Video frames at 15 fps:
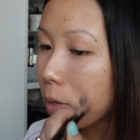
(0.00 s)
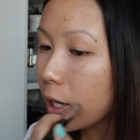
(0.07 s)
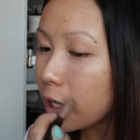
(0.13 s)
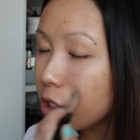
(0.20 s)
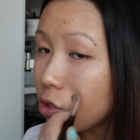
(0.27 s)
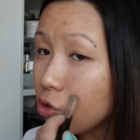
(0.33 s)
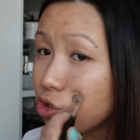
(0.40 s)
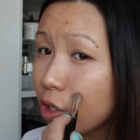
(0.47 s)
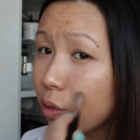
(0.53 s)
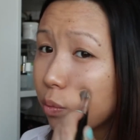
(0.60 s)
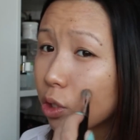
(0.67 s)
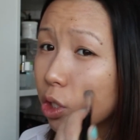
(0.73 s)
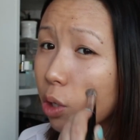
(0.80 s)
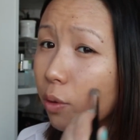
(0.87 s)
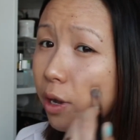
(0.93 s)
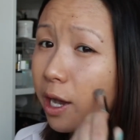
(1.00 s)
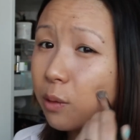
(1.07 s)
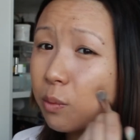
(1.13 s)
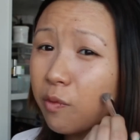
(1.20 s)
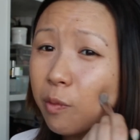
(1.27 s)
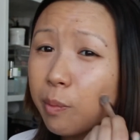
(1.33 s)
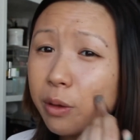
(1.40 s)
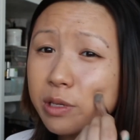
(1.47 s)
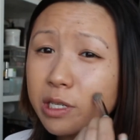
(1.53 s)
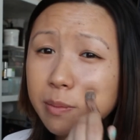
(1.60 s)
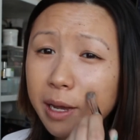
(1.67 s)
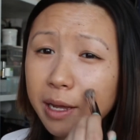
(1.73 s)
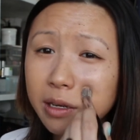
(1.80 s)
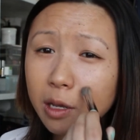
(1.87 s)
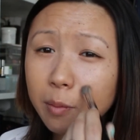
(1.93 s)
I usually would go ahead with a beauty
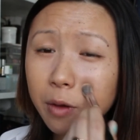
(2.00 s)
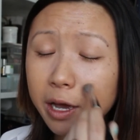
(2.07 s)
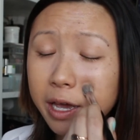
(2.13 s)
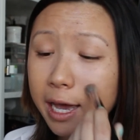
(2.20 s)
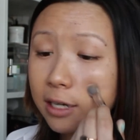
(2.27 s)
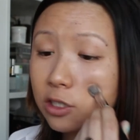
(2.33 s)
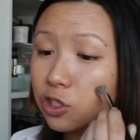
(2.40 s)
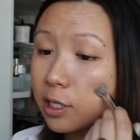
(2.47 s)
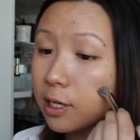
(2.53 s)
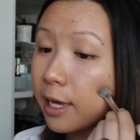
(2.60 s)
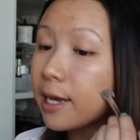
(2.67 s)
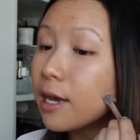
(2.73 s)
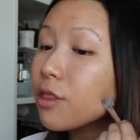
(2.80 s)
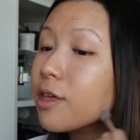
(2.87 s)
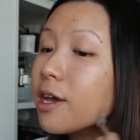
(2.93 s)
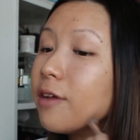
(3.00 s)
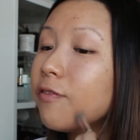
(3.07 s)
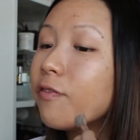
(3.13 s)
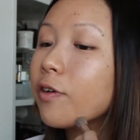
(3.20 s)
blender, but I actually, like I said,